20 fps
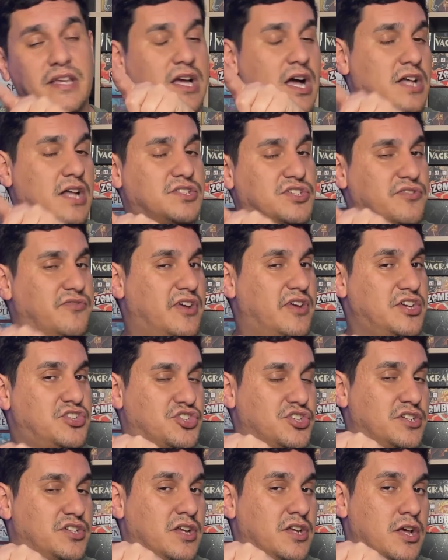
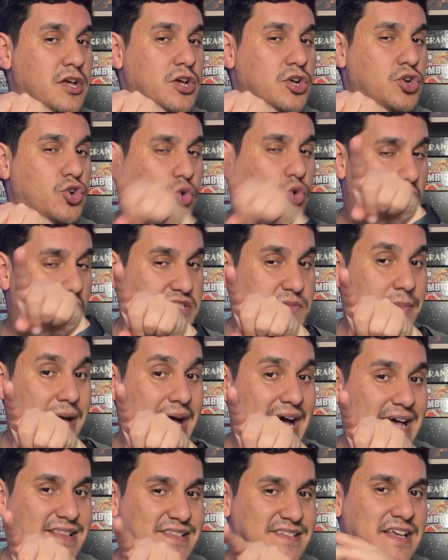conservation cross
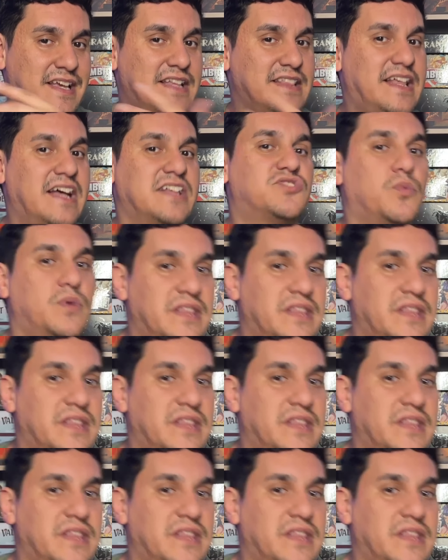paths, that's when